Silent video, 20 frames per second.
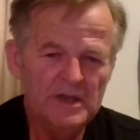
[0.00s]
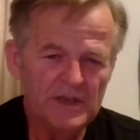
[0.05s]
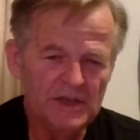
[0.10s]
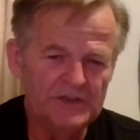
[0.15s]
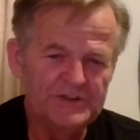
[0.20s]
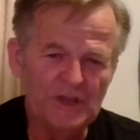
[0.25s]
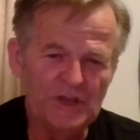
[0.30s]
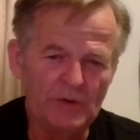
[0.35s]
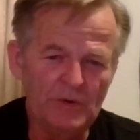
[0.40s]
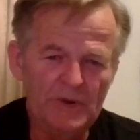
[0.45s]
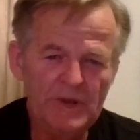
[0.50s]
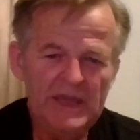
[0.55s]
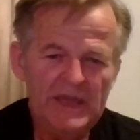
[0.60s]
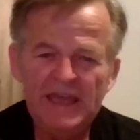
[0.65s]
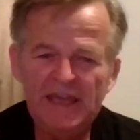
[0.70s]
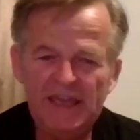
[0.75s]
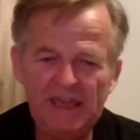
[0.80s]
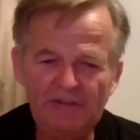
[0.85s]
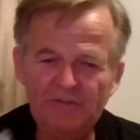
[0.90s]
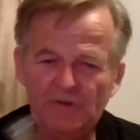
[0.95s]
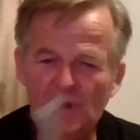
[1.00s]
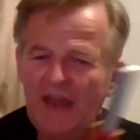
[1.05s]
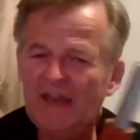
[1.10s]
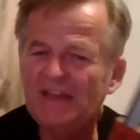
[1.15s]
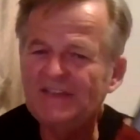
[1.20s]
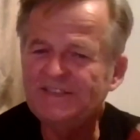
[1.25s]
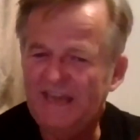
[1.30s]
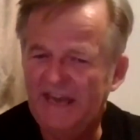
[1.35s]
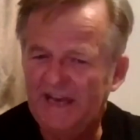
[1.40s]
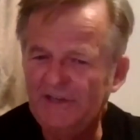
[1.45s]
And so if you had
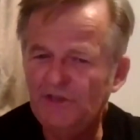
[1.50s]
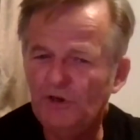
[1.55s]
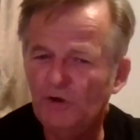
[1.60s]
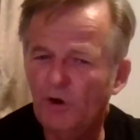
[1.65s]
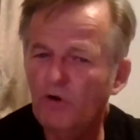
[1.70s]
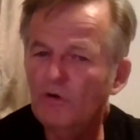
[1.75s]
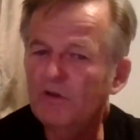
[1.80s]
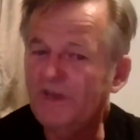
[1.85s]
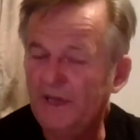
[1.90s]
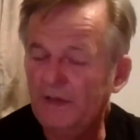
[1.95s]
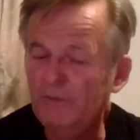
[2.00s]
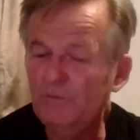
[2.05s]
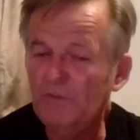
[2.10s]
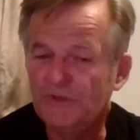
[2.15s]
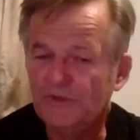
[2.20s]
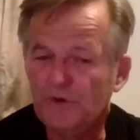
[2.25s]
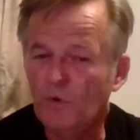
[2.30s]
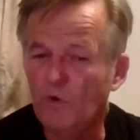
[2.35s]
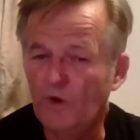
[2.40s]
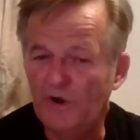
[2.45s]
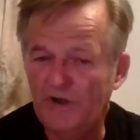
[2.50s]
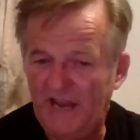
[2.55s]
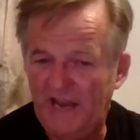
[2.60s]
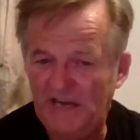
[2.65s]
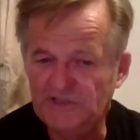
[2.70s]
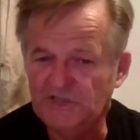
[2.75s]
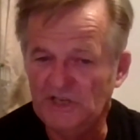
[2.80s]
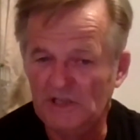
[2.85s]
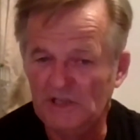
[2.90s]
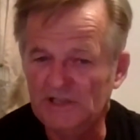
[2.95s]
a 10-year-old kid with
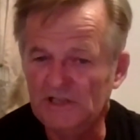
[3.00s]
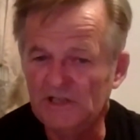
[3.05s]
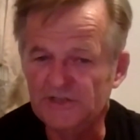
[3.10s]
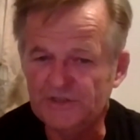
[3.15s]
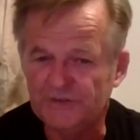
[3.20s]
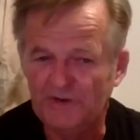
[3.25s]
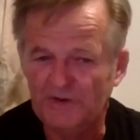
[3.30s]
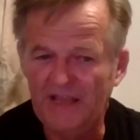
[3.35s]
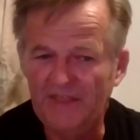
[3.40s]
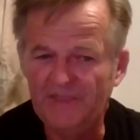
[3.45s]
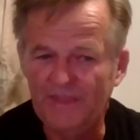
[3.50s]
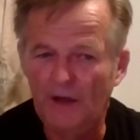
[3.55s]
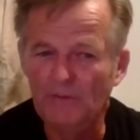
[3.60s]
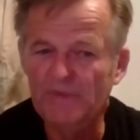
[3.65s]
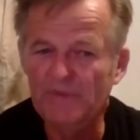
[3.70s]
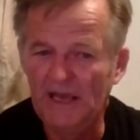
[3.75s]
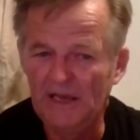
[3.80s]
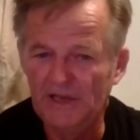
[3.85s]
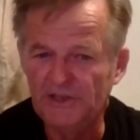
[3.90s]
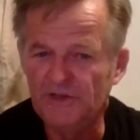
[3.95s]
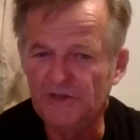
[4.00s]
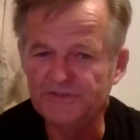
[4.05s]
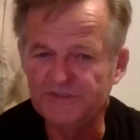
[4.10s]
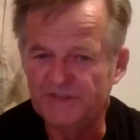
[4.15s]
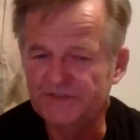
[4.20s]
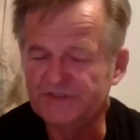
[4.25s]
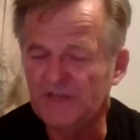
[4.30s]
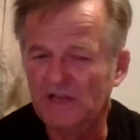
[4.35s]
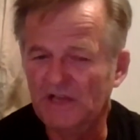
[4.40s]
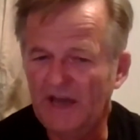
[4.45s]
coordination, a little strength, they'll be able to use
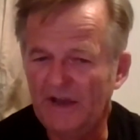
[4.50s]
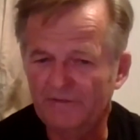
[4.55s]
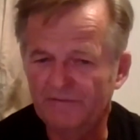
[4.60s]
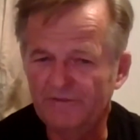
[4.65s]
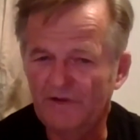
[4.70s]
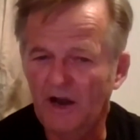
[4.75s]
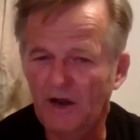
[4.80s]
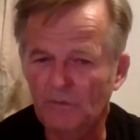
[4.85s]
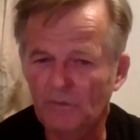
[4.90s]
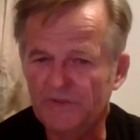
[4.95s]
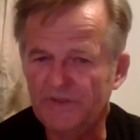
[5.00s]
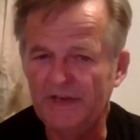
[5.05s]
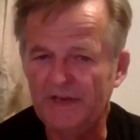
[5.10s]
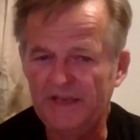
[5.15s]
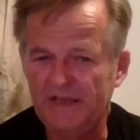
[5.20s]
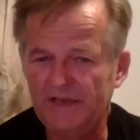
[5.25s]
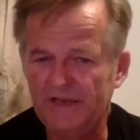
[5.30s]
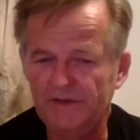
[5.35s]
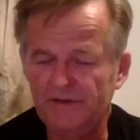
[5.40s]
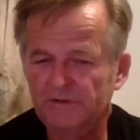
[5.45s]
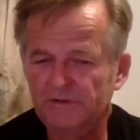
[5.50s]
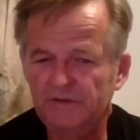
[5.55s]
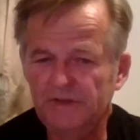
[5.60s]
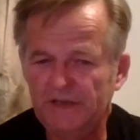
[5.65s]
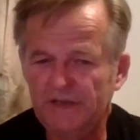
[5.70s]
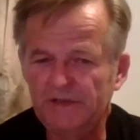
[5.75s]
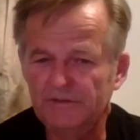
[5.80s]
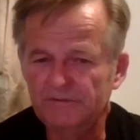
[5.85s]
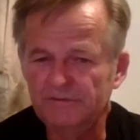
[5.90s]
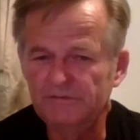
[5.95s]
this to light a fire with it in
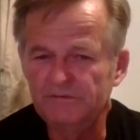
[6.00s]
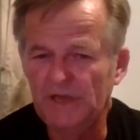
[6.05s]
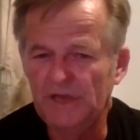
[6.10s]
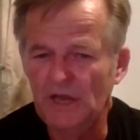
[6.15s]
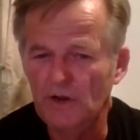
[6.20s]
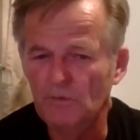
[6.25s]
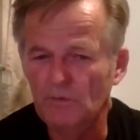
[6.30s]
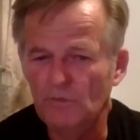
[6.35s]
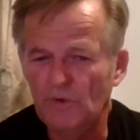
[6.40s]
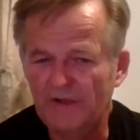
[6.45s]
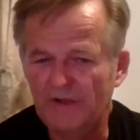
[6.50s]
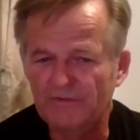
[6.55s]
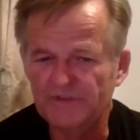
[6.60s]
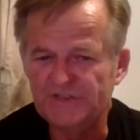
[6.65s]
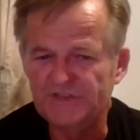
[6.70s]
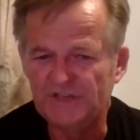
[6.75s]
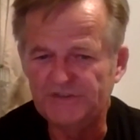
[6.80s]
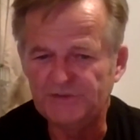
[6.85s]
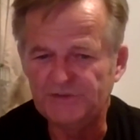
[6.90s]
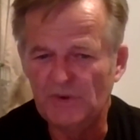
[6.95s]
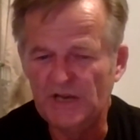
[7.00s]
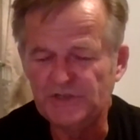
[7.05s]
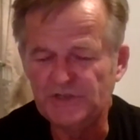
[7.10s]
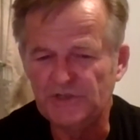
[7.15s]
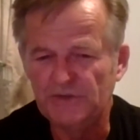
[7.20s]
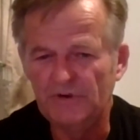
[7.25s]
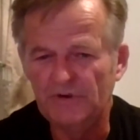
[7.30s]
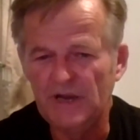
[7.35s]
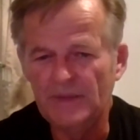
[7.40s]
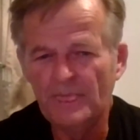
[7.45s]
whatever
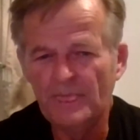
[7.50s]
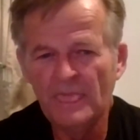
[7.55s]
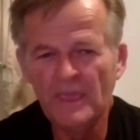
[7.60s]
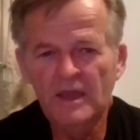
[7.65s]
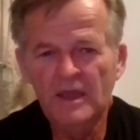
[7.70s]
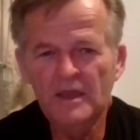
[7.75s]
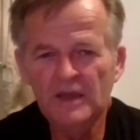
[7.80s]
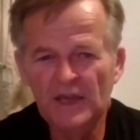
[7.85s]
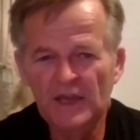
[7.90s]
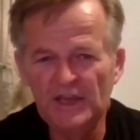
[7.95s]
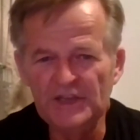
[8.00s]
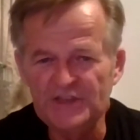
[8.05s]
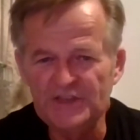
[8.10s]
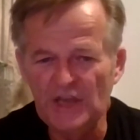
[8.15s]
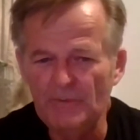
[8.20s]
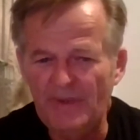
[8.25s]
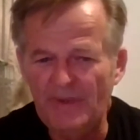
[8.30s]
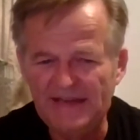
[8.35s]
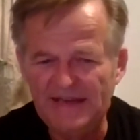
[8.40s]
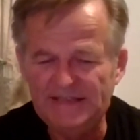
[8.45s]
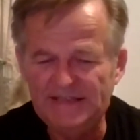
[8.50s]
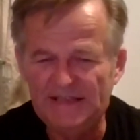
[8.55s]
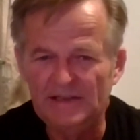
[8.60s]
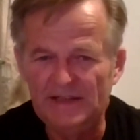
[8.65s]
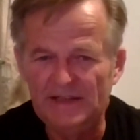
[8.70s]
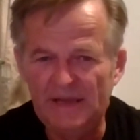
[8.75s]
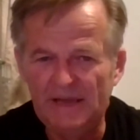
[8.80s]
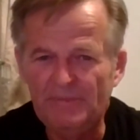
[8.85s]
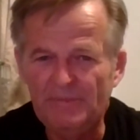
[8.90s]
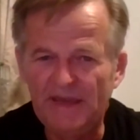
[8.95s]
situation, right? And so
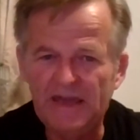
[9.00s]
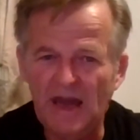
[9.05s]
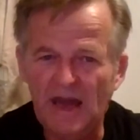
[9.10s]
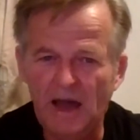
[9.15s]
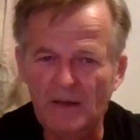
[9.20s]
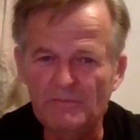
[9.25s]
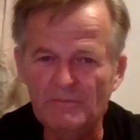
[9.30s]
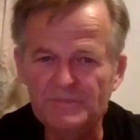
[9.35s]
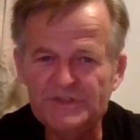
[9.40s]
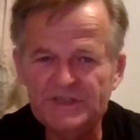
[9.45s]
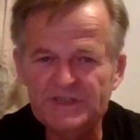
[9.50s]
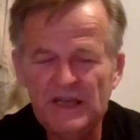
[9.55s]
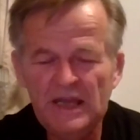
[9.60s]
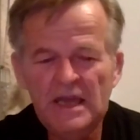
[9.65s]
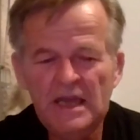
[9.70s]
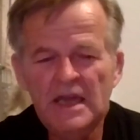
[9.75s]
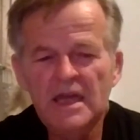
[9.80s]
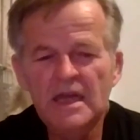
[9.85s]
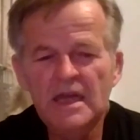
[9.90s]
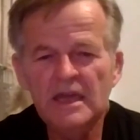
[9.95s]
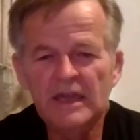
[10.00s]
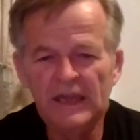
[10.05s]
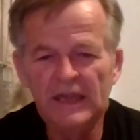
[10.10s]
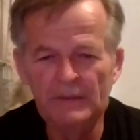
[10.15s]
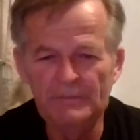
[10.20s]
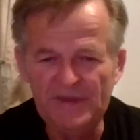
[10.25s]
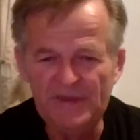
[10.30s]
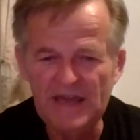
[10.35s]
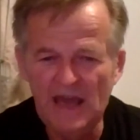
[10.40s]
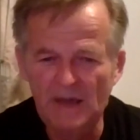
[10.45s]
basically it becomes
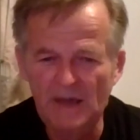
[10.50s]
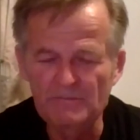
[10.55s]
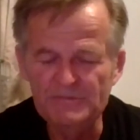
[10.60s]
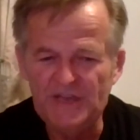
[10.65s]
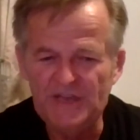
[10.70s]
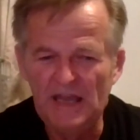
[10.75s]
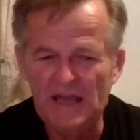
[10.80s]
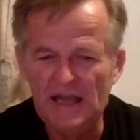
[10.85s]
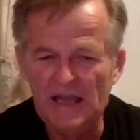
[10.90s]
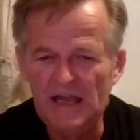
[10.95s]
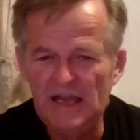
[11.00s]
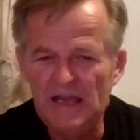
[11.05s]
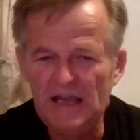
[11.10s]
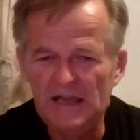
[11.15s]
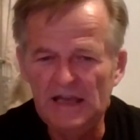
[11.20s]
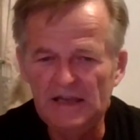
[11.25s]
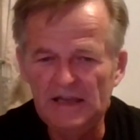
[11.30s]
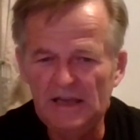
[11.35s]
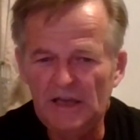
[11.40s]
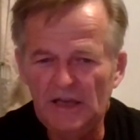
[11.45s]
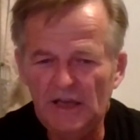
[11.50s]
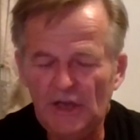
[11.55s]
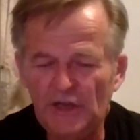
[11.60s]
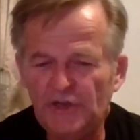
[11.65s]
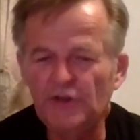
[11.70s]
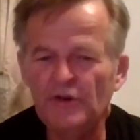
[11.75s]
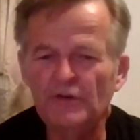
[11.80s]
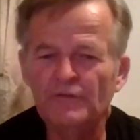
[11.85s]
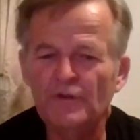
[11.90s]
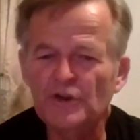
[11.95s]
a
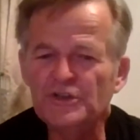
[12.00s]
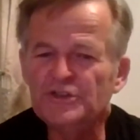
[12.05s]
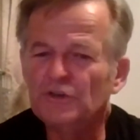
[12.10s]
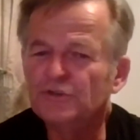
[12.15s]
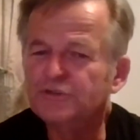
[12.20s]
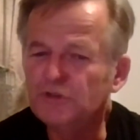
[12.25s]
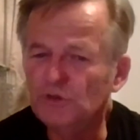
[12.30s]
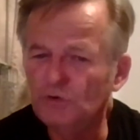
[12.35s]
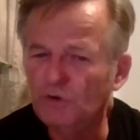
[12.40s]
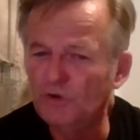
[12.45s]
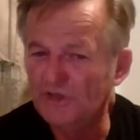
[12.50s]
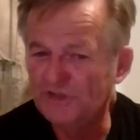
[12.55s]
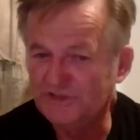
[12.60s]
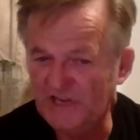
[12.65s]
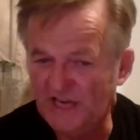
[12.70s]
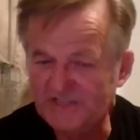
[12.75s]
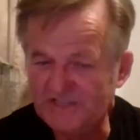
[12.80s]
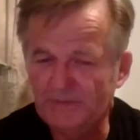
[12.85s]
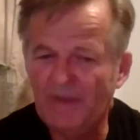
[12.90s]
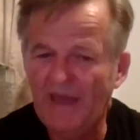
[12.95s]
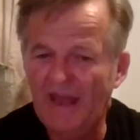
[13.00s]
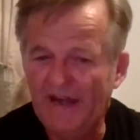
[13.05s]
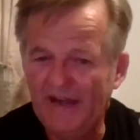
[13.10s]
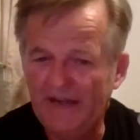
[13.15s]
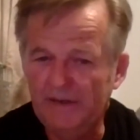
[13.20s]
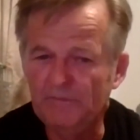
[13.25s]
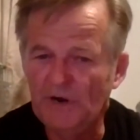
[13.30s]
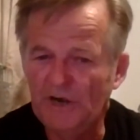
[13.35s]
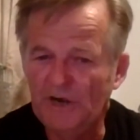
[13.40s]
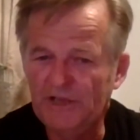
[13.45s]
universal tool that just about
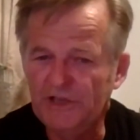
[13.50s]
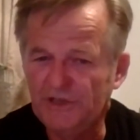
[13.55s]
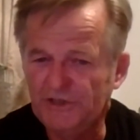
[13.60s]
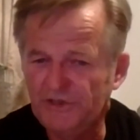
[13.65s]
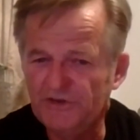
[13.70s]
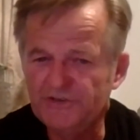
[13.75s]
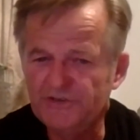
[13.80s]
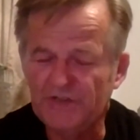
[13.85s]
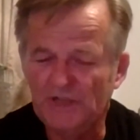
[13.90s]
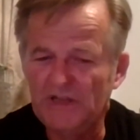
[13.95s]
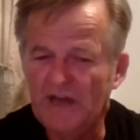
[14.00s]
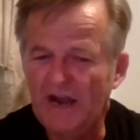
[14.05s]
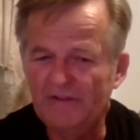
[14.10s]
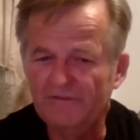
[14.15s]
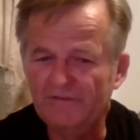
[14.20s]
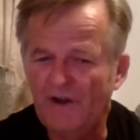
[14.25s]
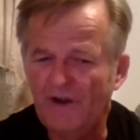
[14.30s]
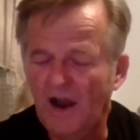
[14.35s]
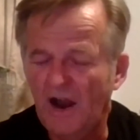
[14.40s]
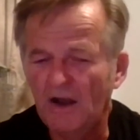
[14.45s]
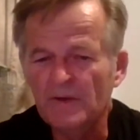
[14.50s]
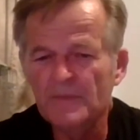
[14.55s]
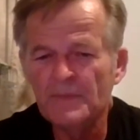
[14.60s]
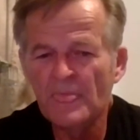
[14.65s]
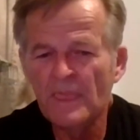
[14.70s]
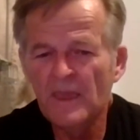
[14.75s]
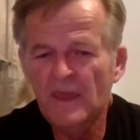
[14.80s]
anybody could use to light a fire.